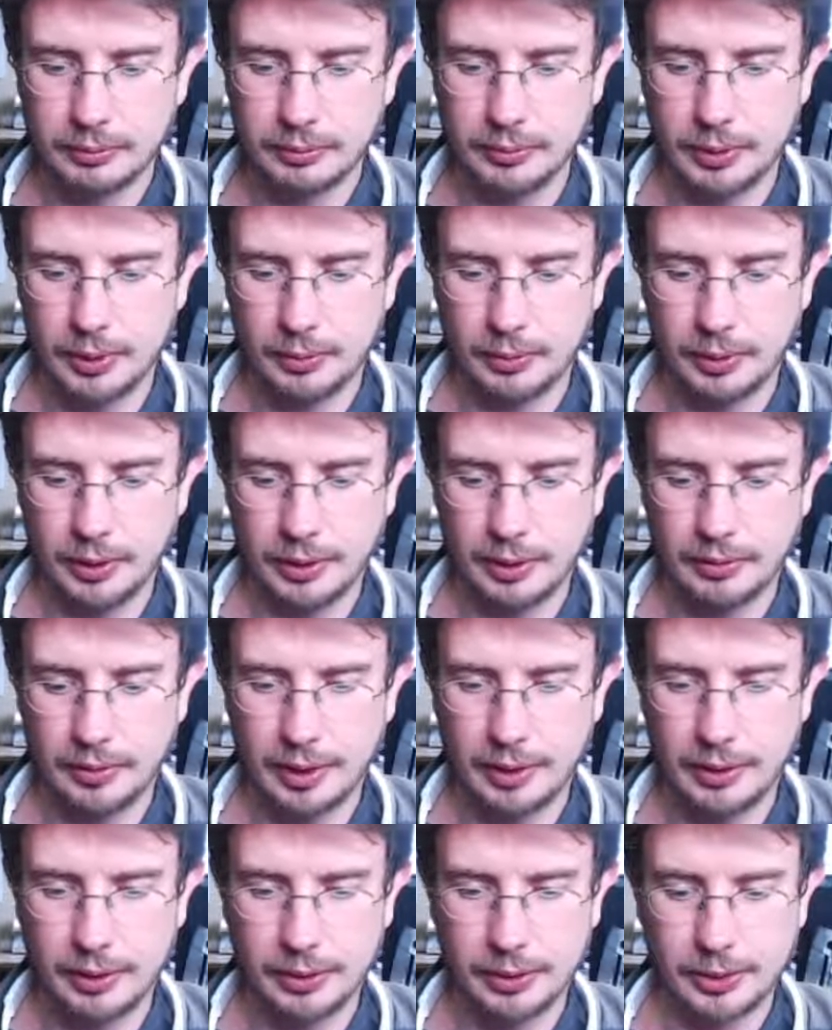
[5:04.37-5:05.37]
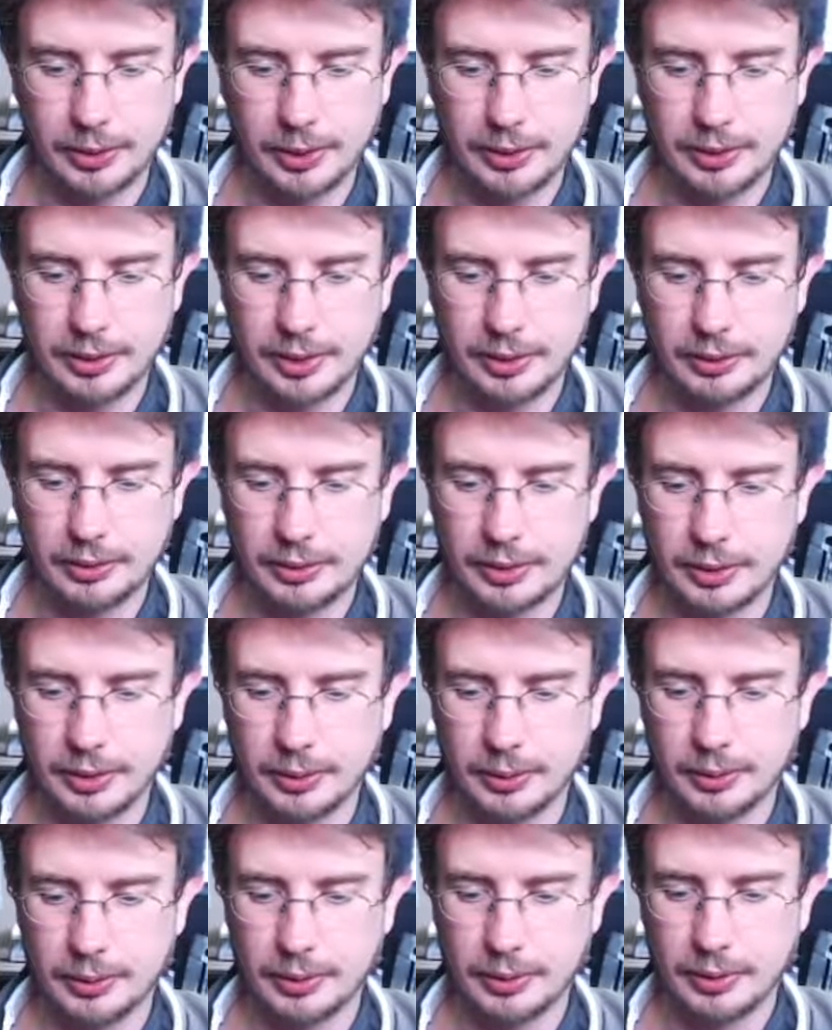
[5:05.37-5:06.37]
not really very interesting,
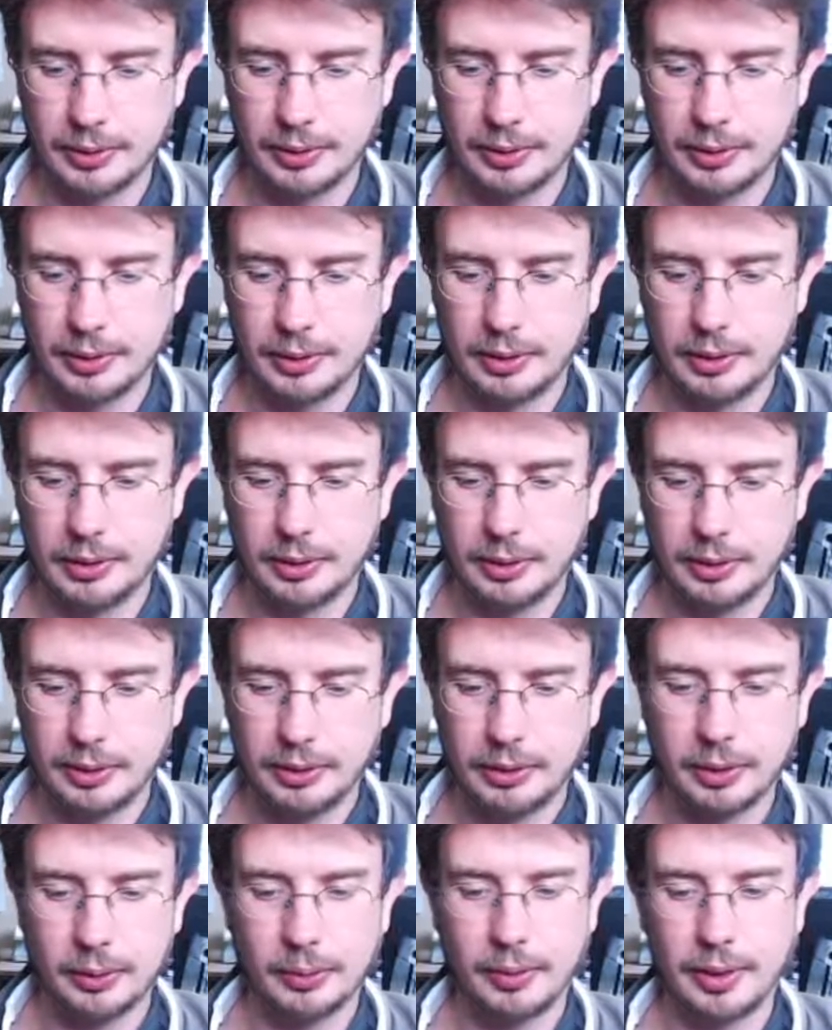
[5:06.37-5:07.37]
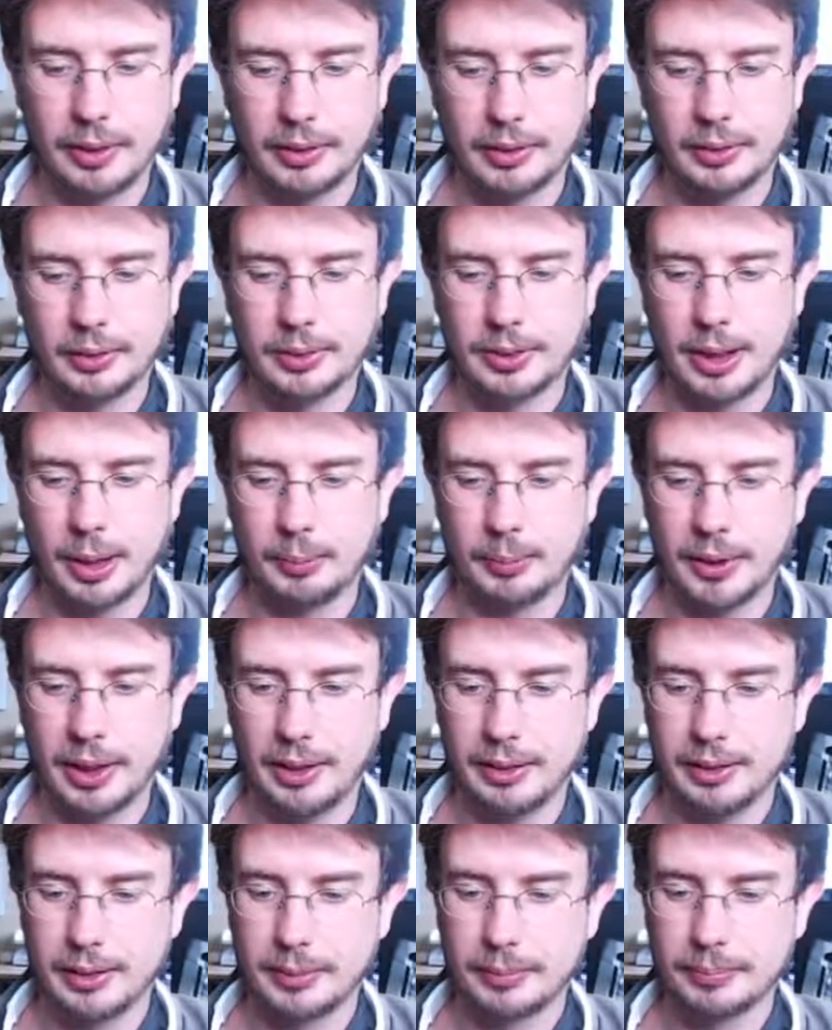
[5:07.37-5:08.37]
so no thank you.
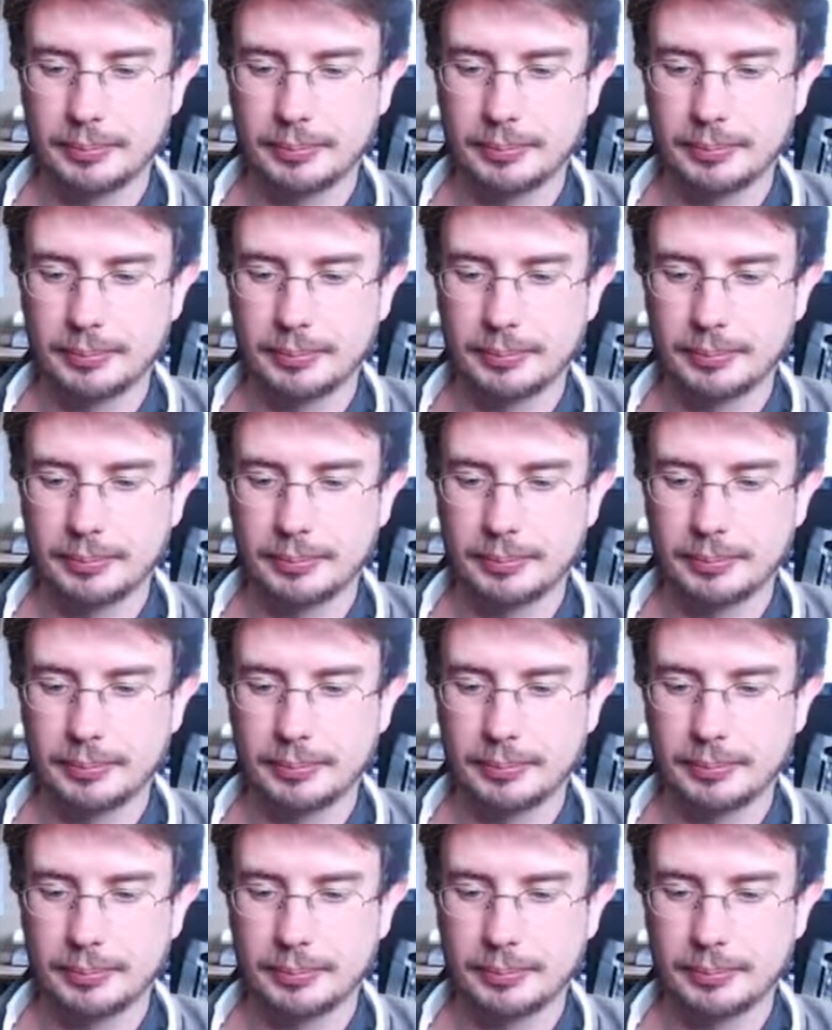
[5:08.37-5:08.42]
Scamcat.